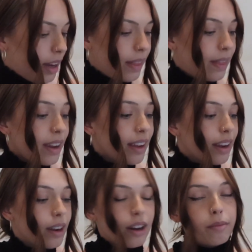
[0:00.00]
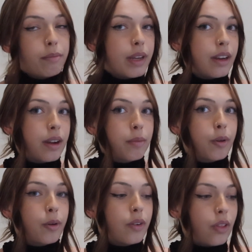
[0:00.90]
I think I got a medium
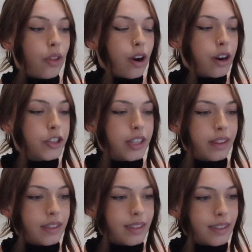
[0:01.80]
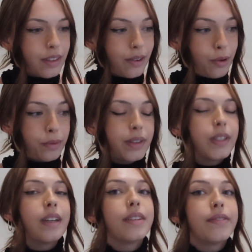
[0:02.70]
or a large, and this is an
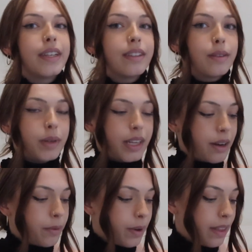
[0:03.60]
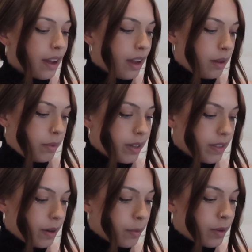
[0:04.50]
oversized fit to begin with
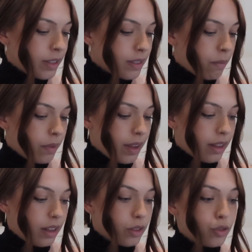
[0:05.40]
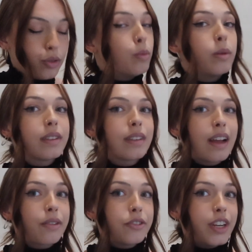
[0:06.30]
because I wanted something like super
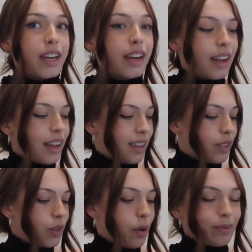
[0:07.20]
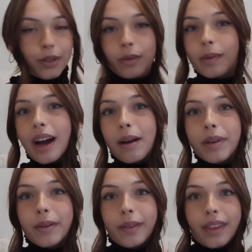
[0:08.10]
slouchy. So I'm super
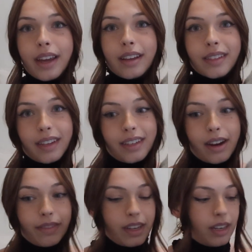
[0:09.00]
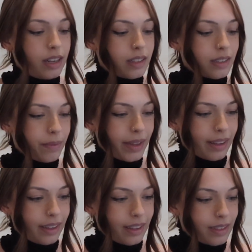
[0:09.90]
happy with this. I definitely needed something
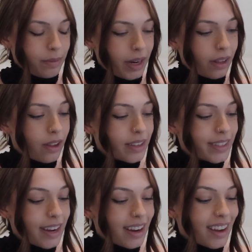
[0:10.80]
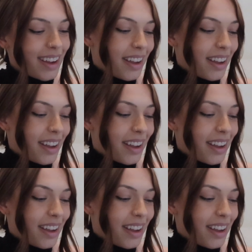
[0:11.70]
like this in my closet.